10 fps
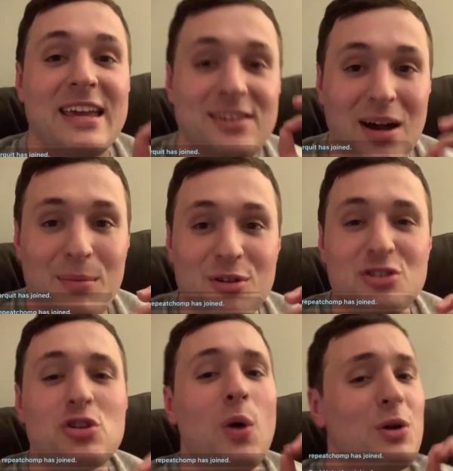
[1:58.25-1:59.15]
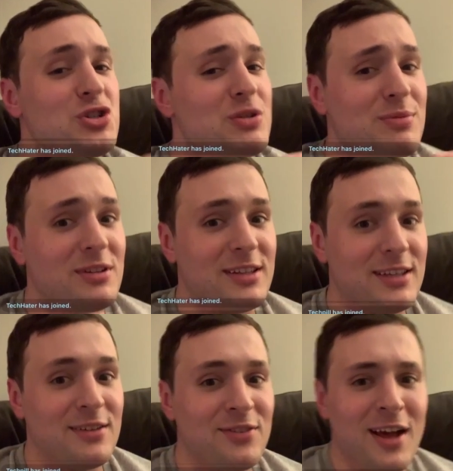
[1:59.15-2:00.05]
numbers. No one should
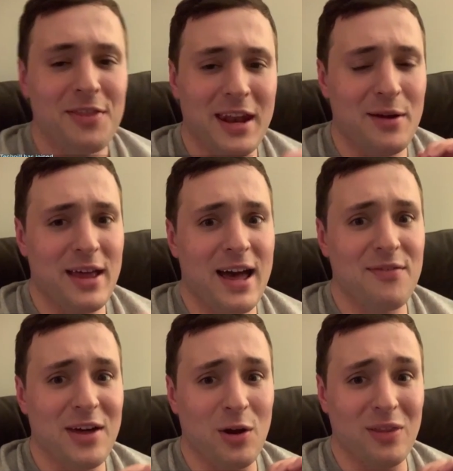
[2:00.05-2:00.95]
believe that I would have that on